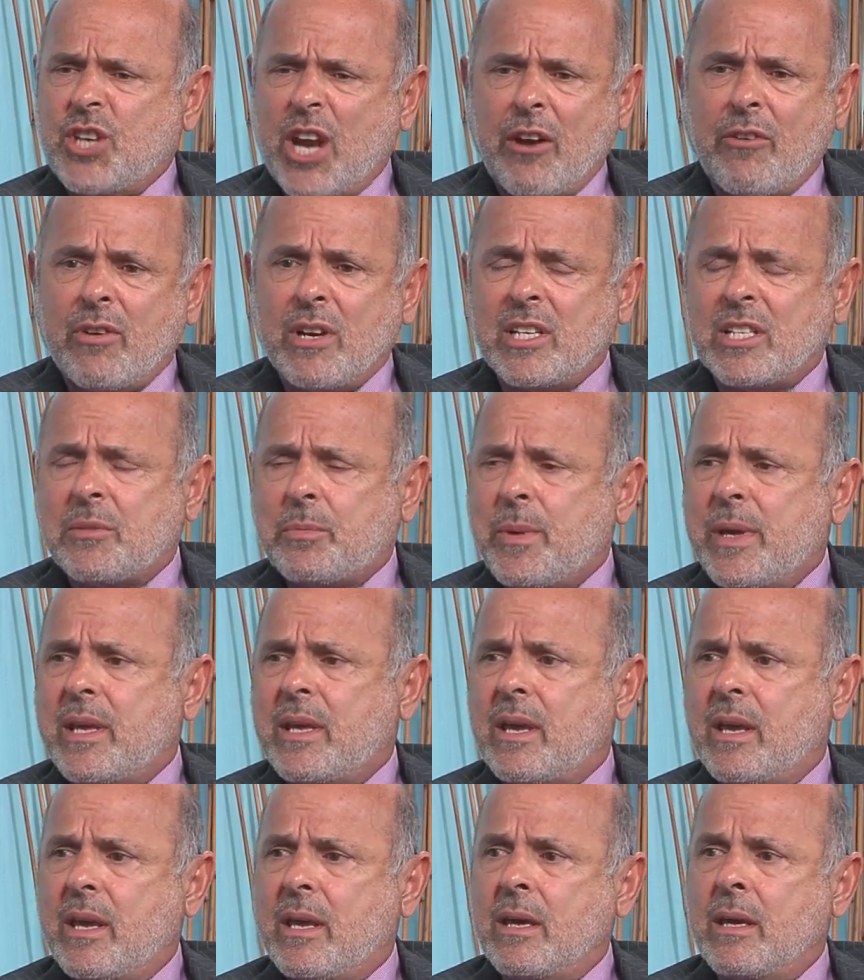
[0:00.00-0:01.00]
Generally
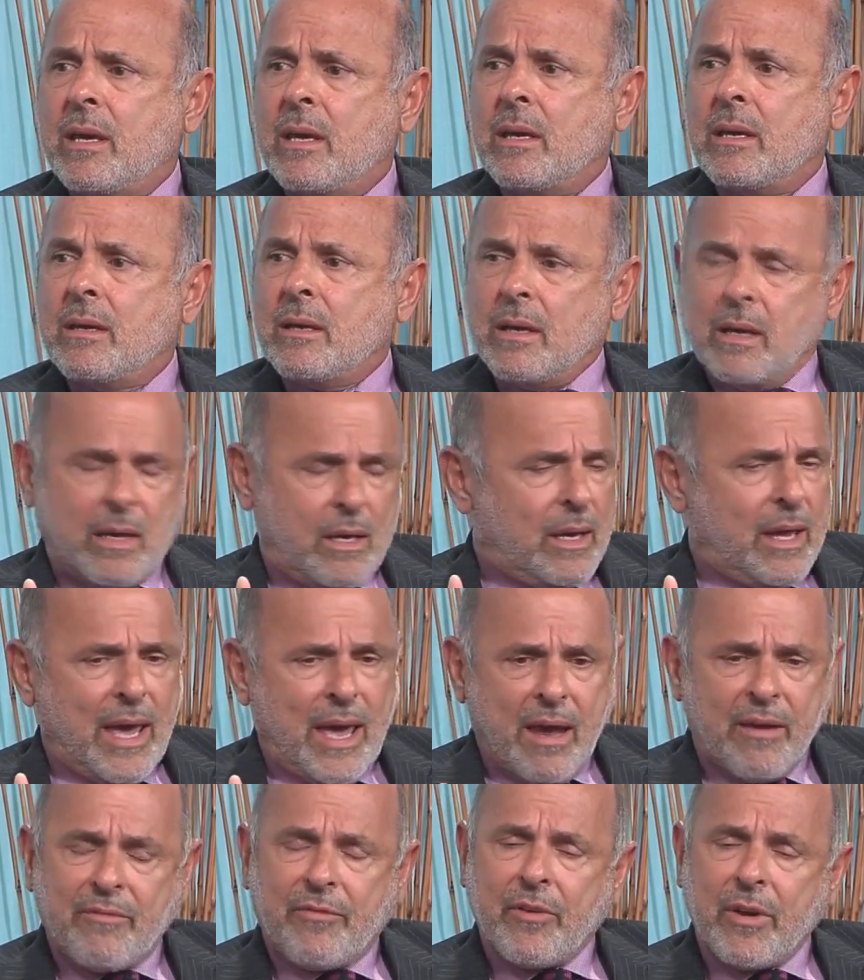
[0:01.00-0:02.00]
speaking,
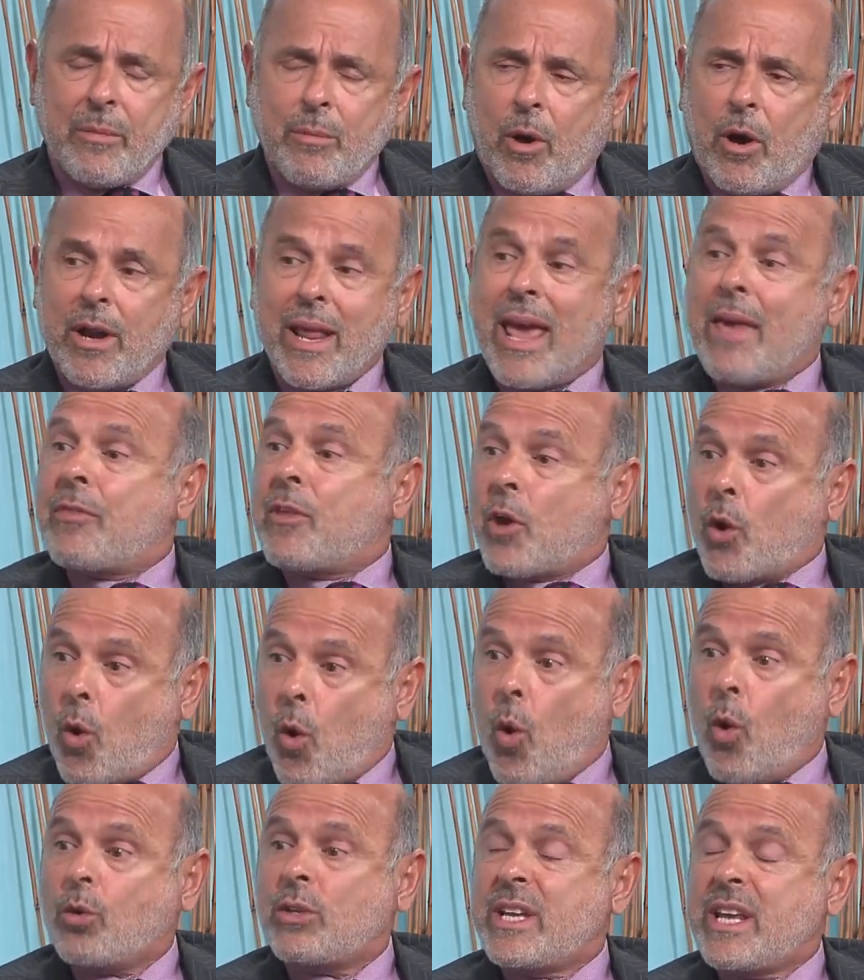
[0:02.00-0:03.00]
everybody, and the
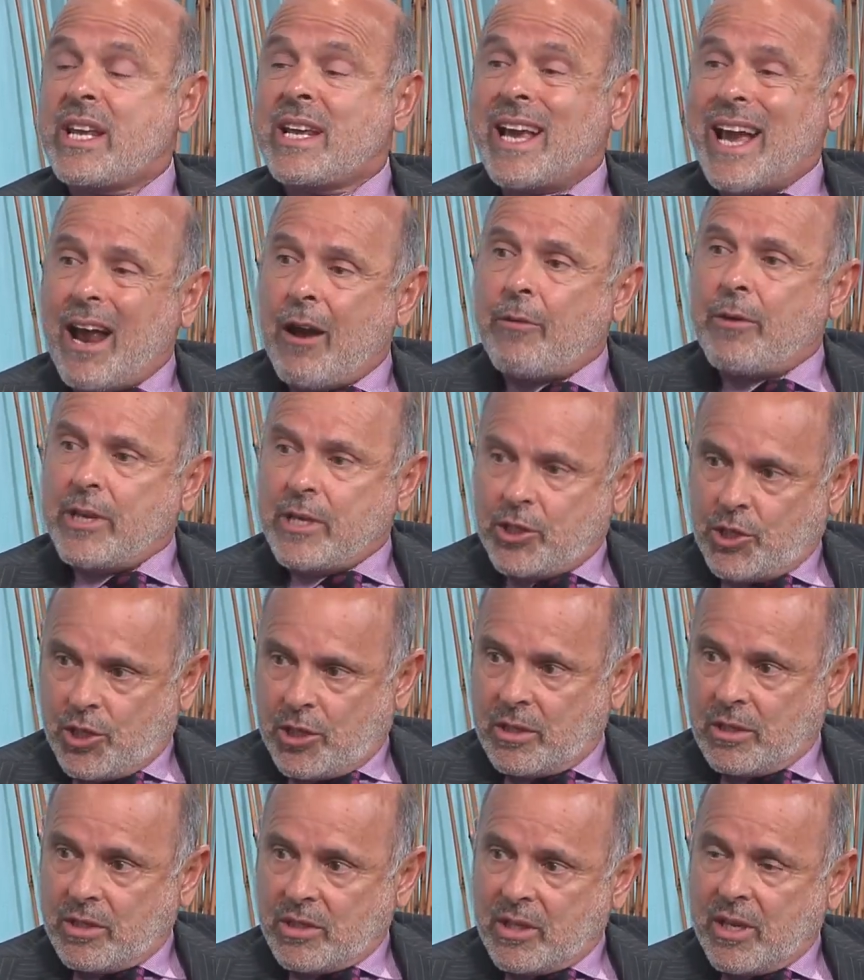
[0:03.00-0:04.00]
court
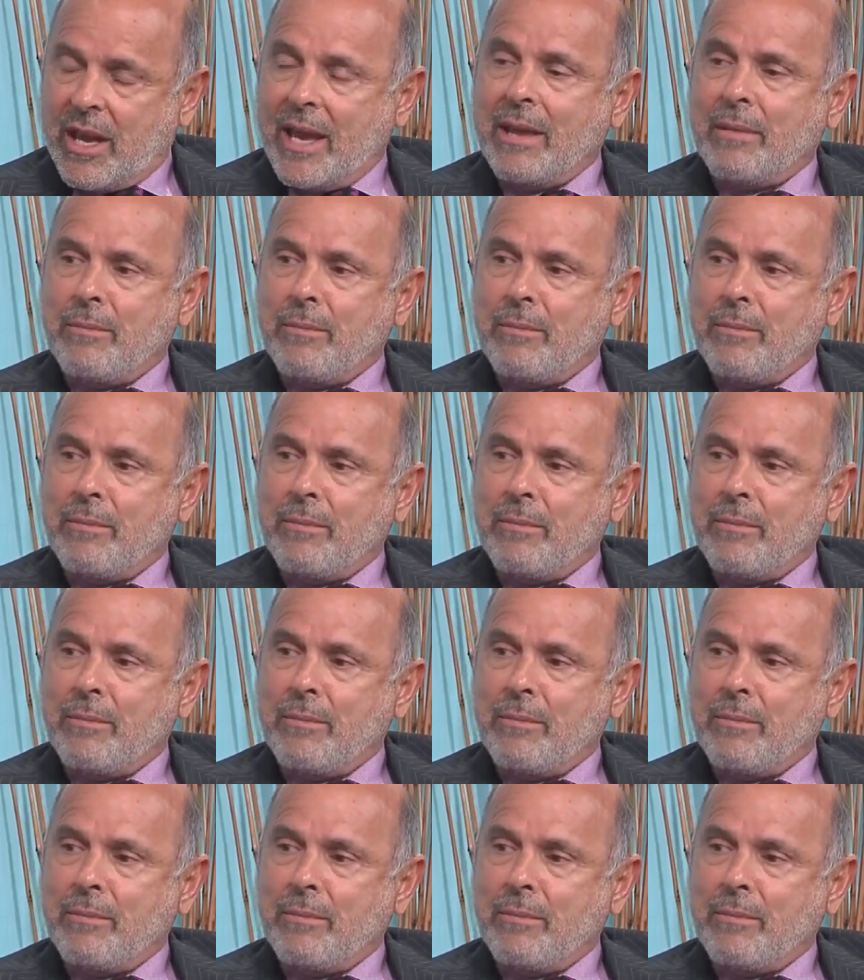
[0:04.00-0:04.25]
encourages